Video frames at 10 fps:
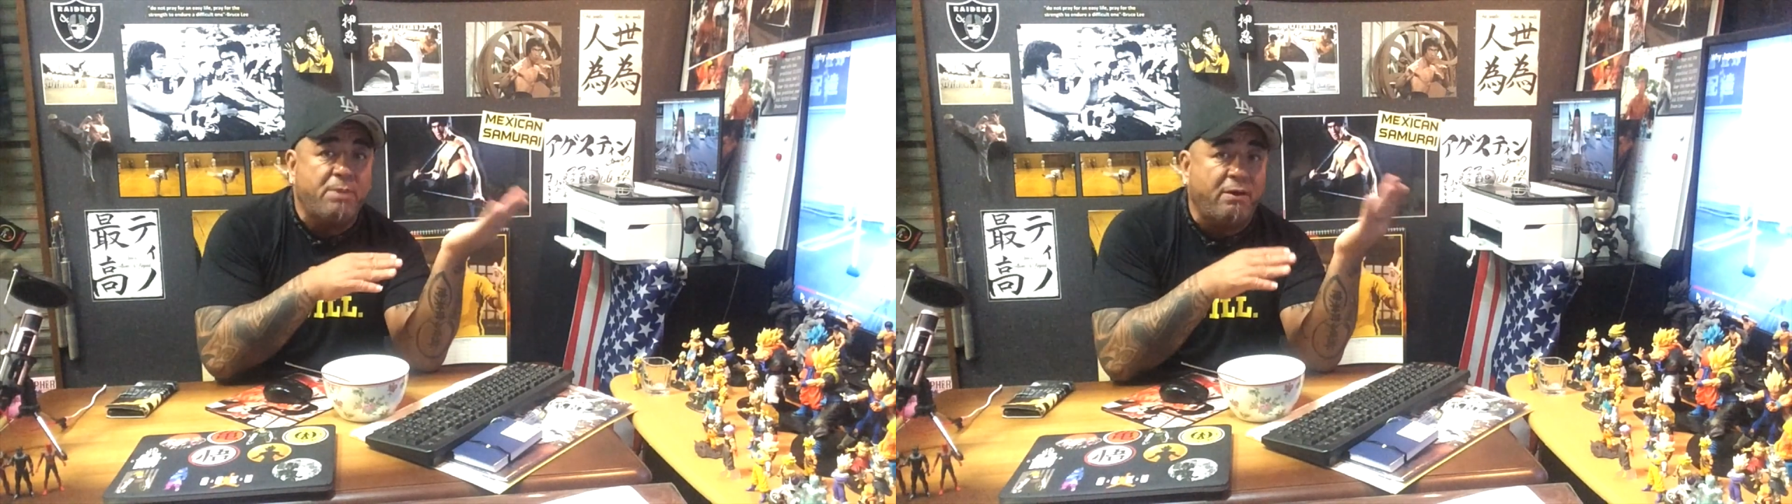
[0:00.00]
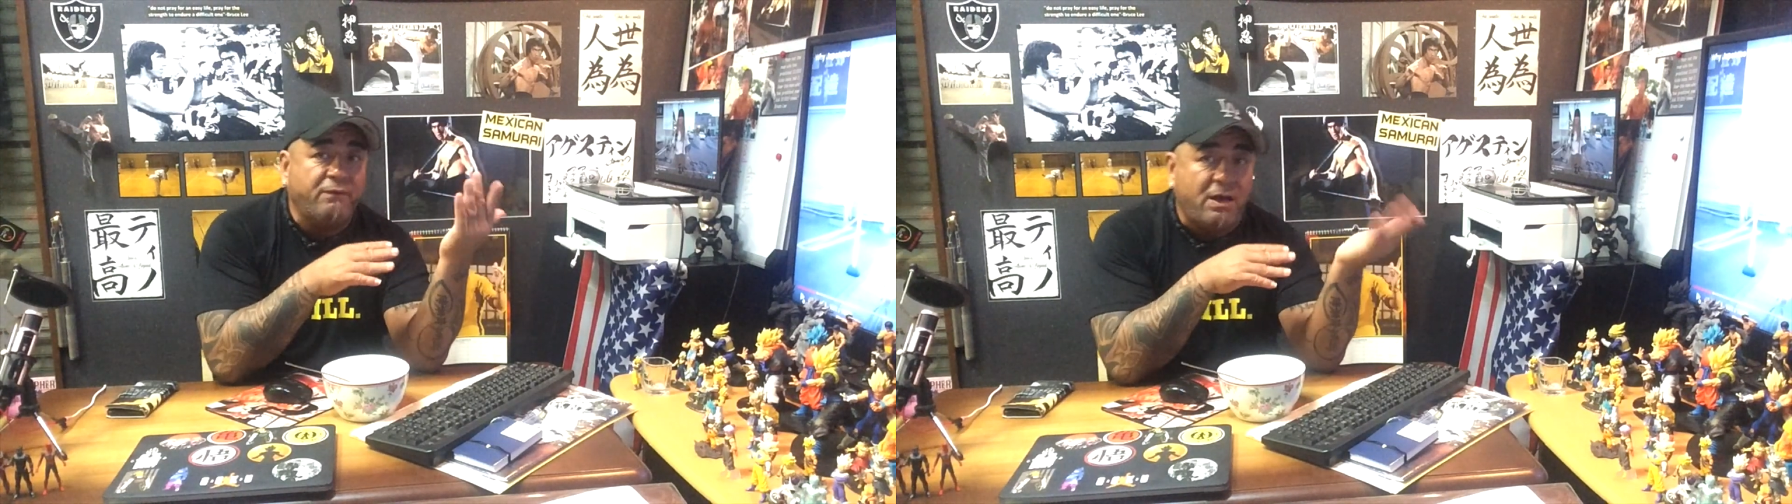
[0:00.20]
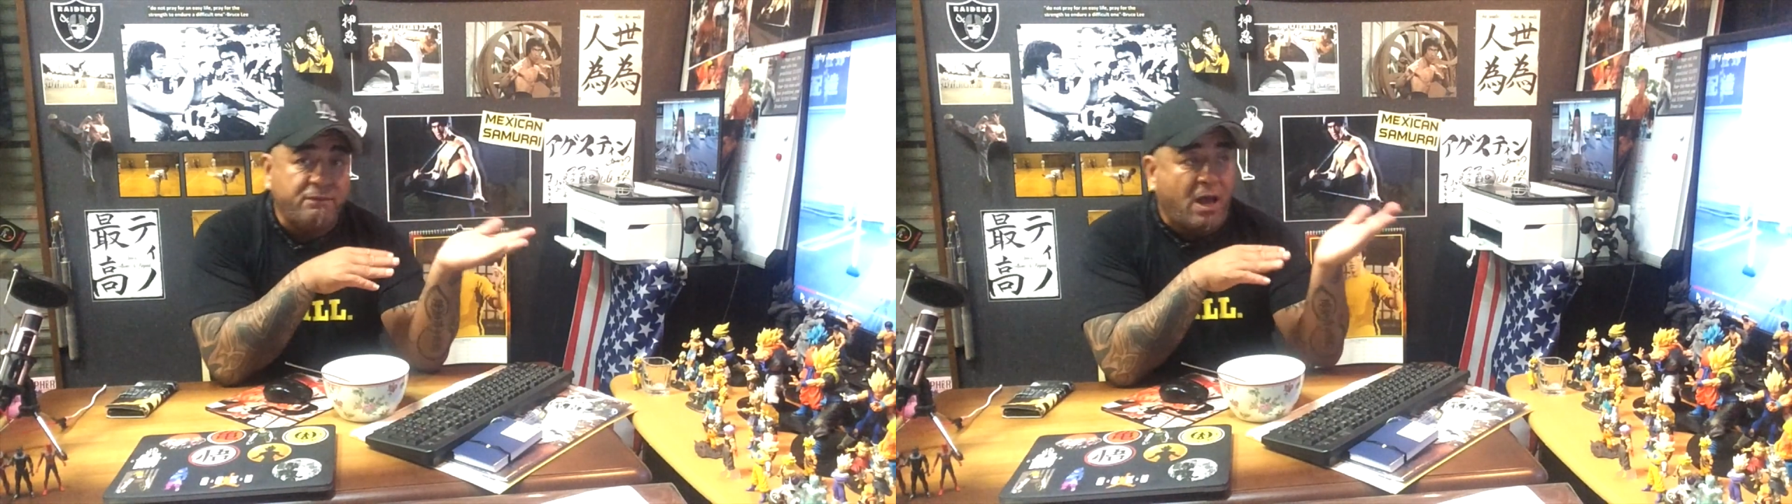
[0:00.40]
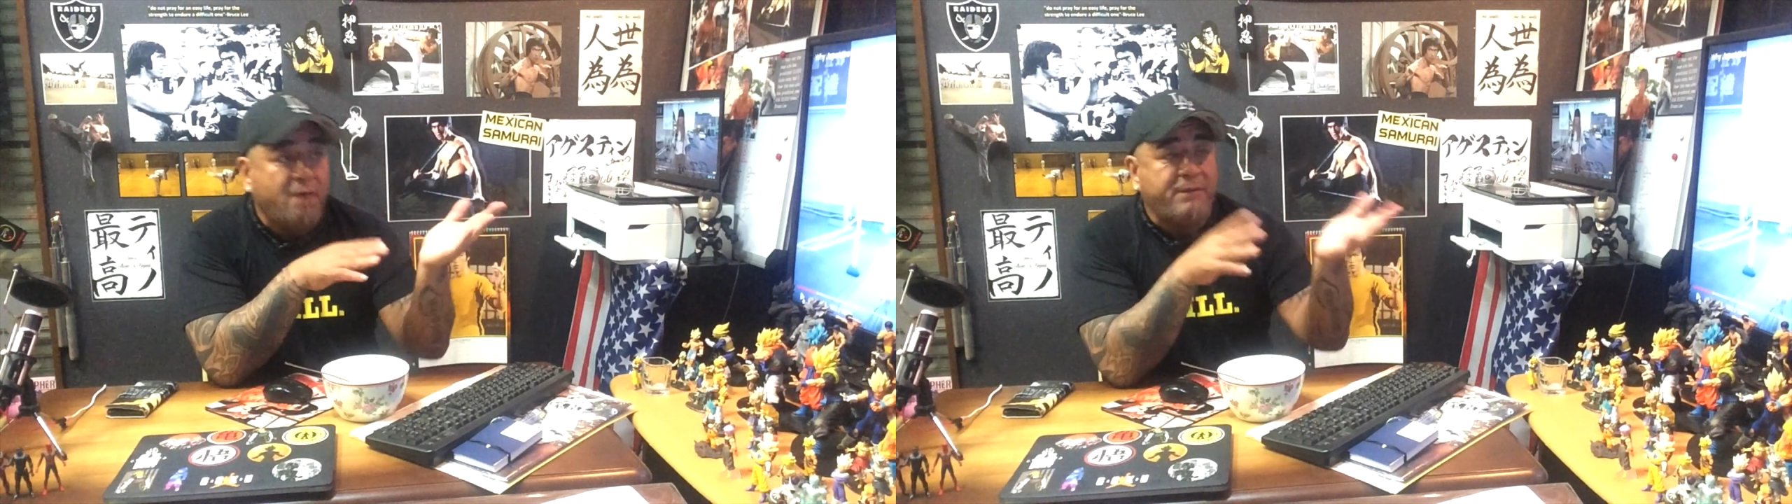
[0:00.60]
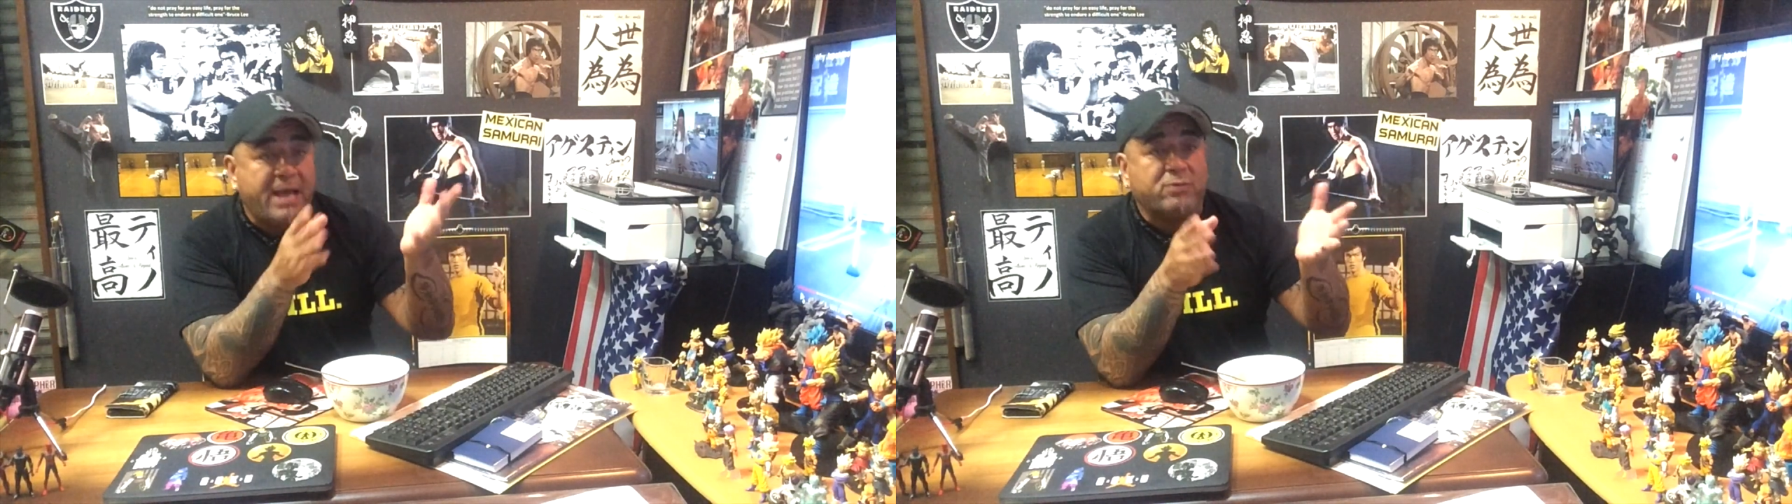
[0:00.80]

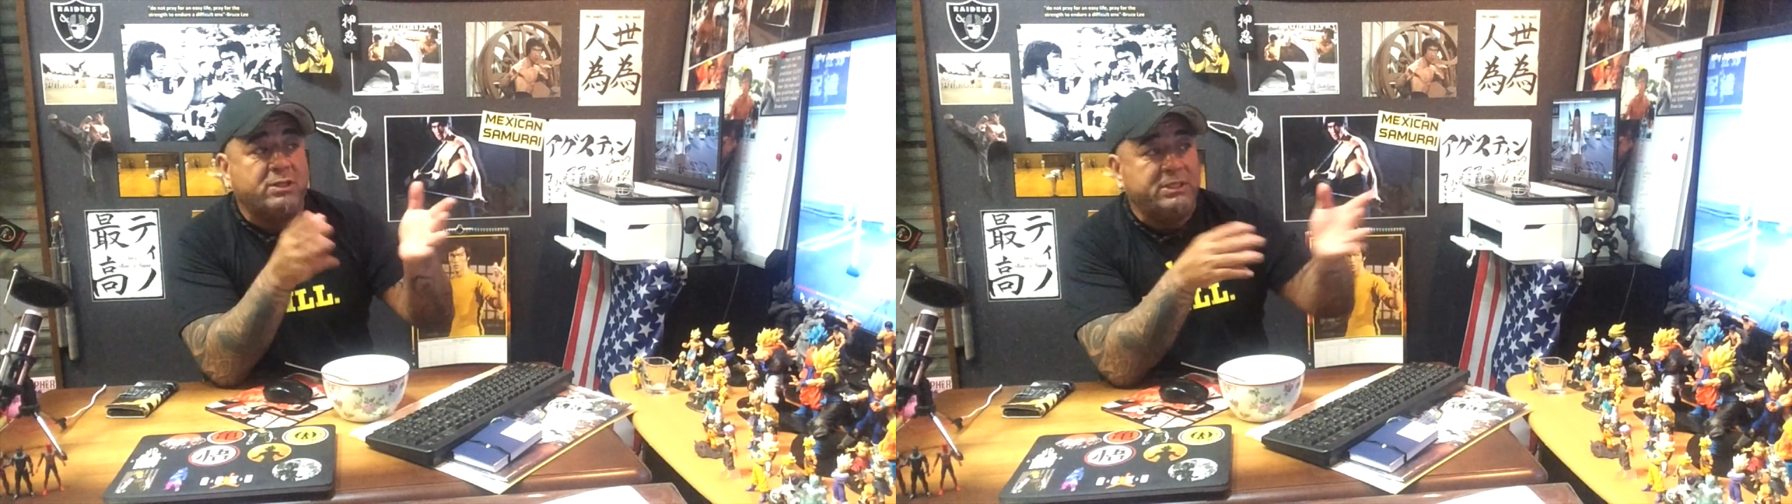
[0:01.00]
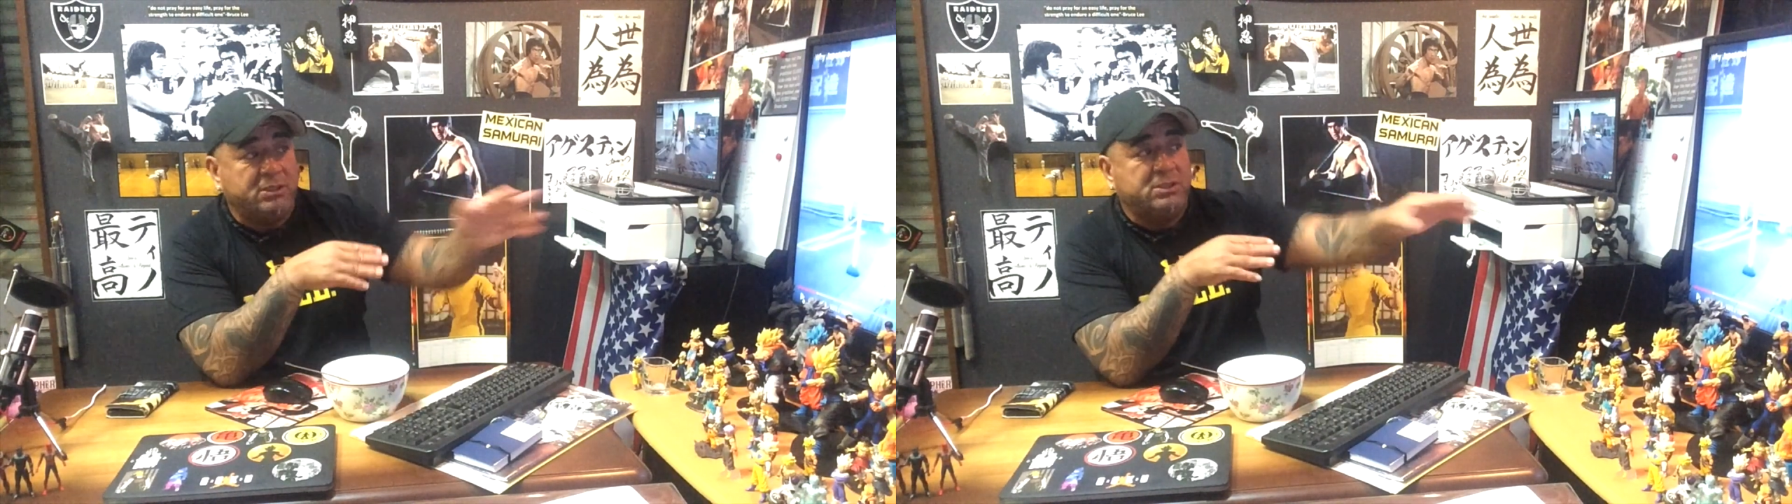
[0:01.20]
I've actually,